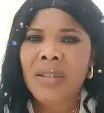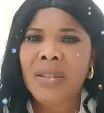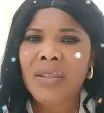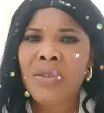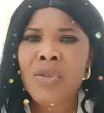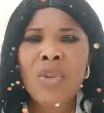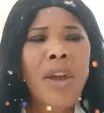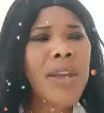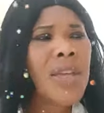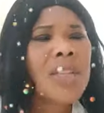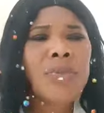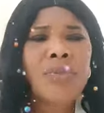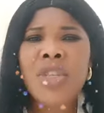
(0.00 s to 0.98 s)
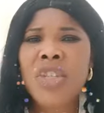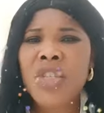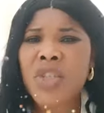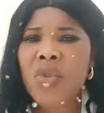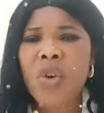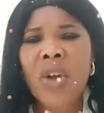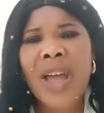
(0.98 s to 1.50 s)
You just eat, finish.
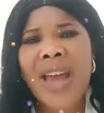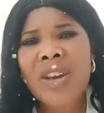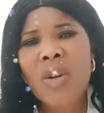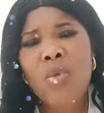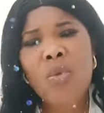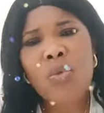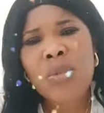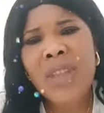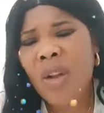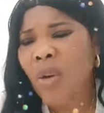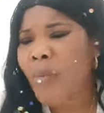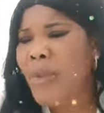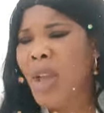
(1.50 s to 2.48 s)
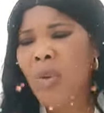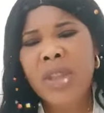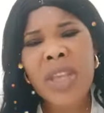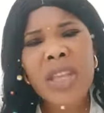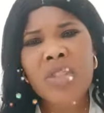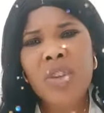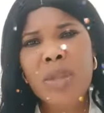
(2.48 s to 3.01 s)
You go carry wound down, come make on the
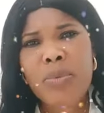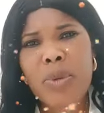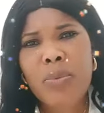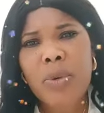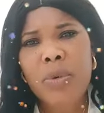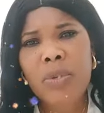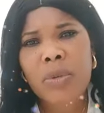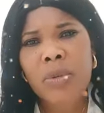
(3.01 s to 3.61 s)
insult people.